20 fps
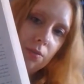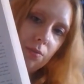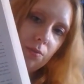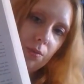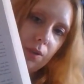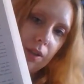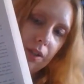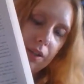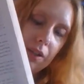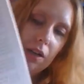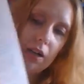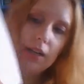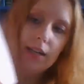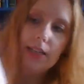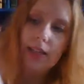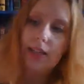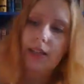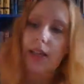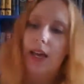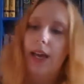really nice.
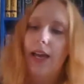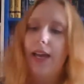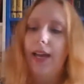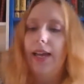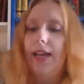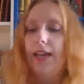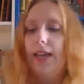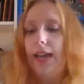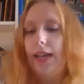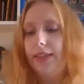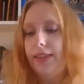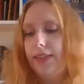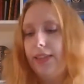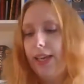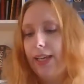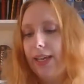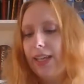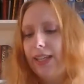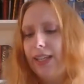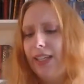And
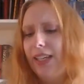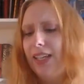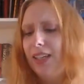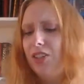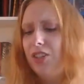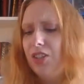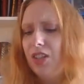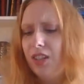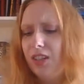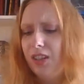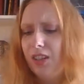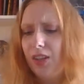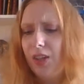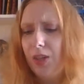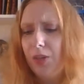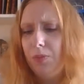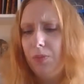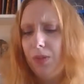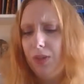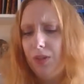secondly, it's just
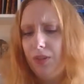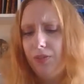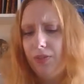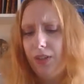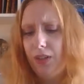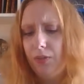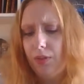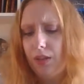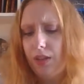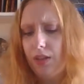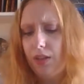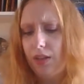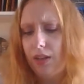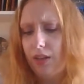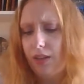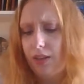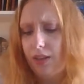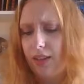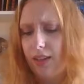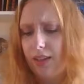so beautifully written, I
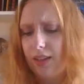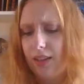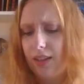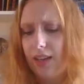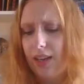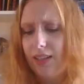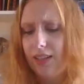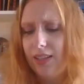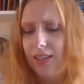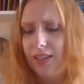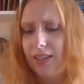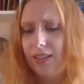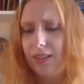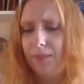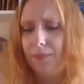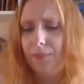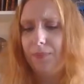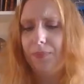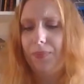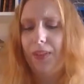think, and
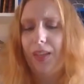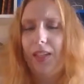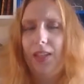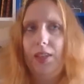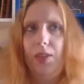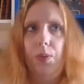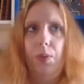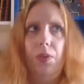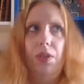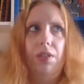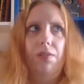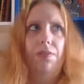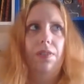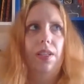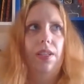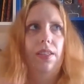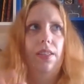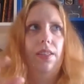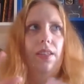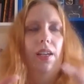it's sort of
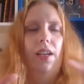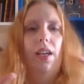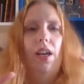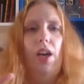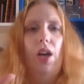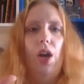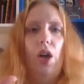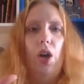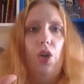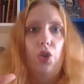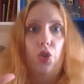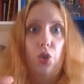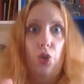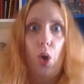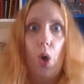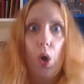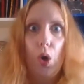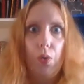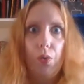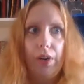this
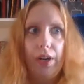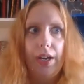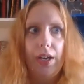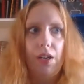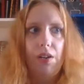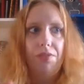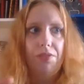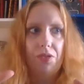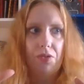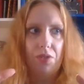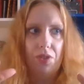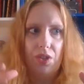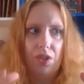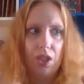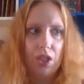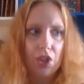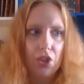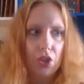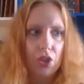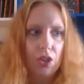genre of
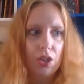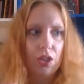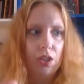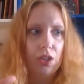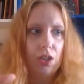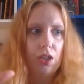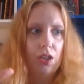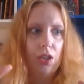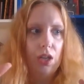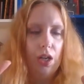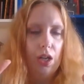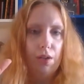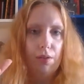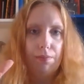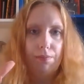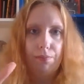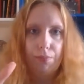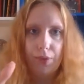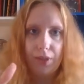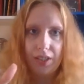traditional
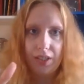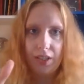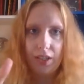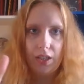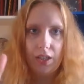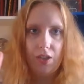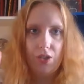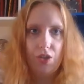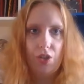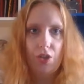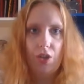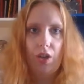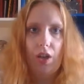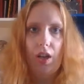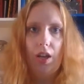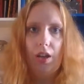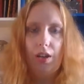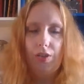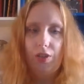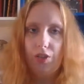British
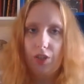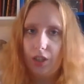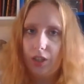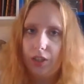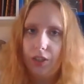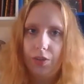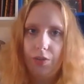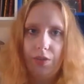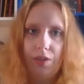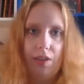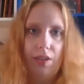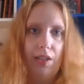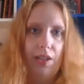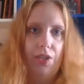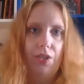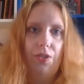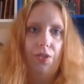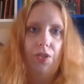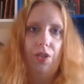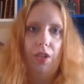children's
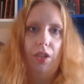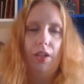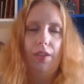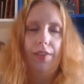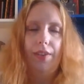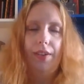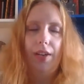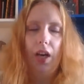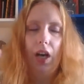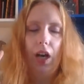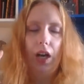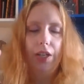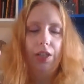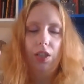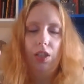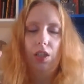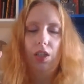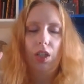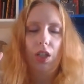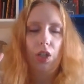literature that I
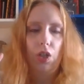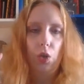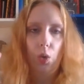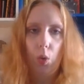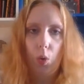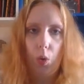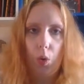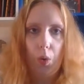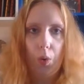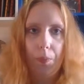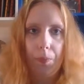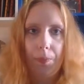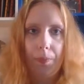just adore.